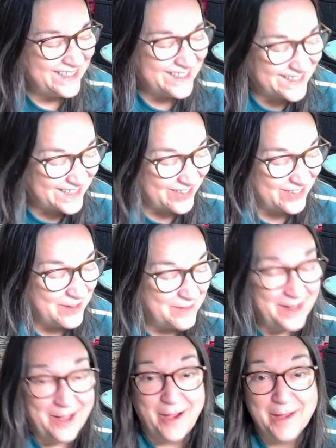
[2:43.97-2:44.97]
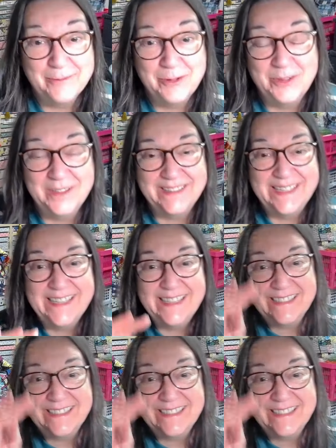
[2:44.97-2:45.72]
So I will link